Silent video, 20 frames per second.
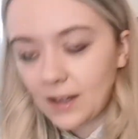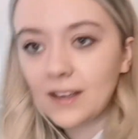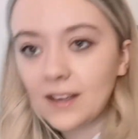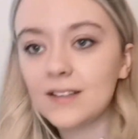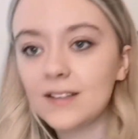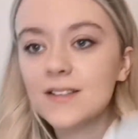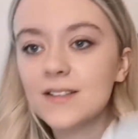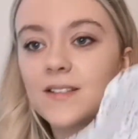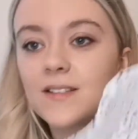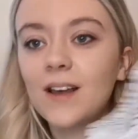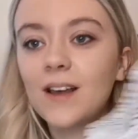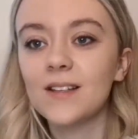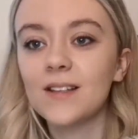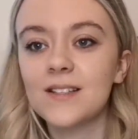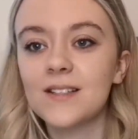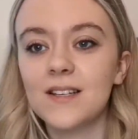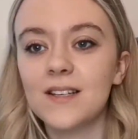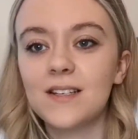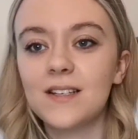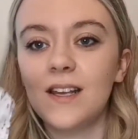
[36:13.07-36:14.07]

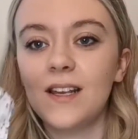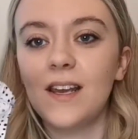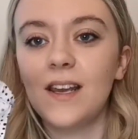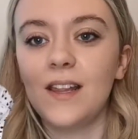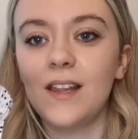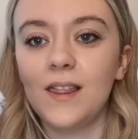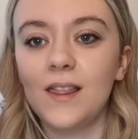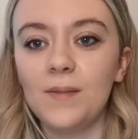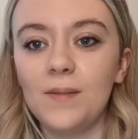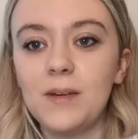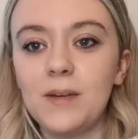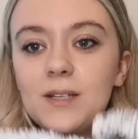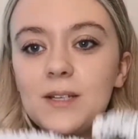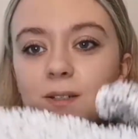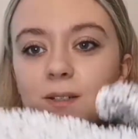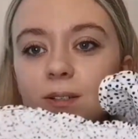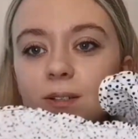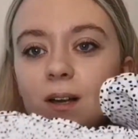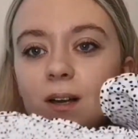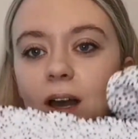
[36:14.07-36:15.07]
inserted in the
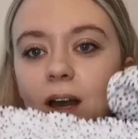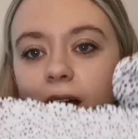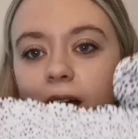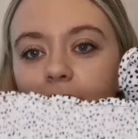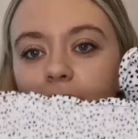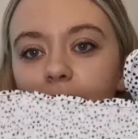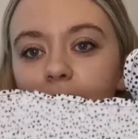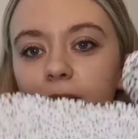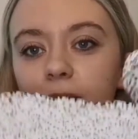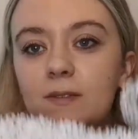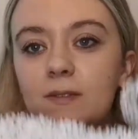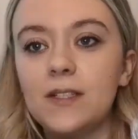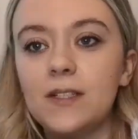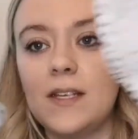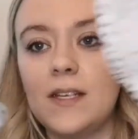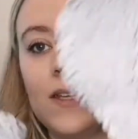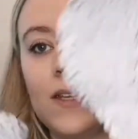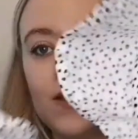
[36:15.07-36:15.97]
middle. Obviously